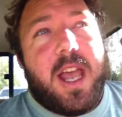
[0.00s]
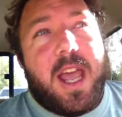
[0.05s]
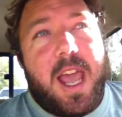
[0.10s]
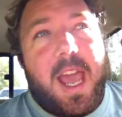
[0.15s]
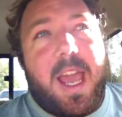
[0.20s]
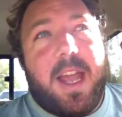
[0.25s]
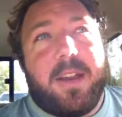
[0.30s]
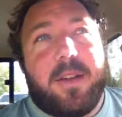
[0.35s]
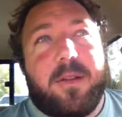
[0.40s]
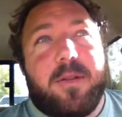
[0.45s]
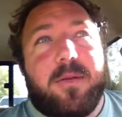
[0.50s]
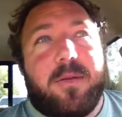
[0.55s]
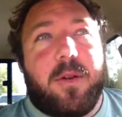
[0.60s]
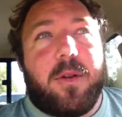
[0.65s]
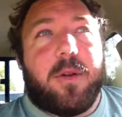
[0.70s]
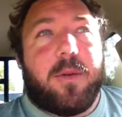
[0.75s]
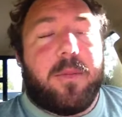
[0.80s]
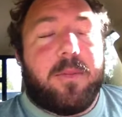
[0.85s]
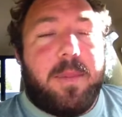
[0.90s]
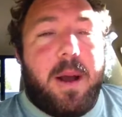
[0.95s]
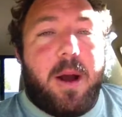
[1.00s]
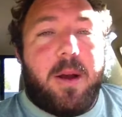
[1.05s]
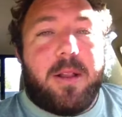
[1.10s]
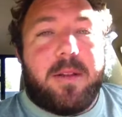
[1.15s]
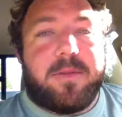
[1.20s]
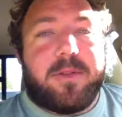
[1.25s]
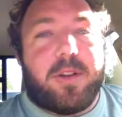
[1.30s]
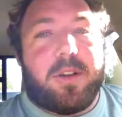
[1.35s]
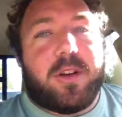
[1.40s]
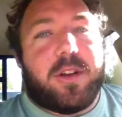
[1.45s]
And for a
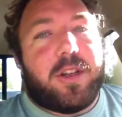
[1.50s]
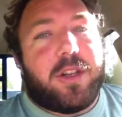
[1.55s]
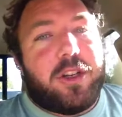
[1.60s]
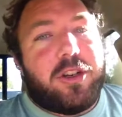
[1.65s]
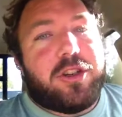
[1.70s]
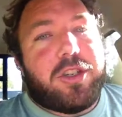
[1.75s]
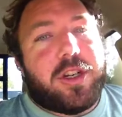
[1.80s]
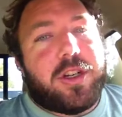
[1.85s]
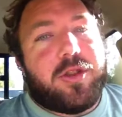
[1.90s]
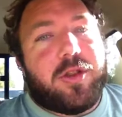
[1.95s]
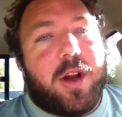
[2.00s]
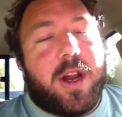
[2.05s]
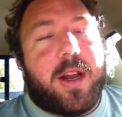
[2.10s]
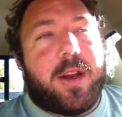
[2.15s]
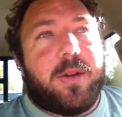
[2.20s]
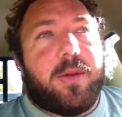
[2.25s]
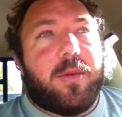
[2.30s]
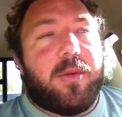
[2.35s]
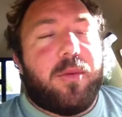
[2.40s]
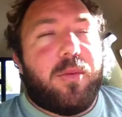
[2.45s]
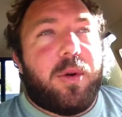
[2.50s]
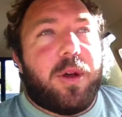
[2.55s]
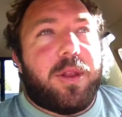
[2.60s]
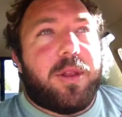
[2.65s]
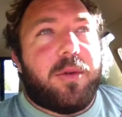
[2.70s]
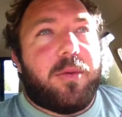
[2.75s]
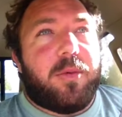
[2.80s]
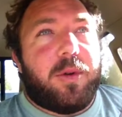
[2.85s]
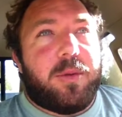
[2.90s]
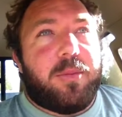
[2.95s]
powerlifter, you should train
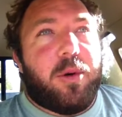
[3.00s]
with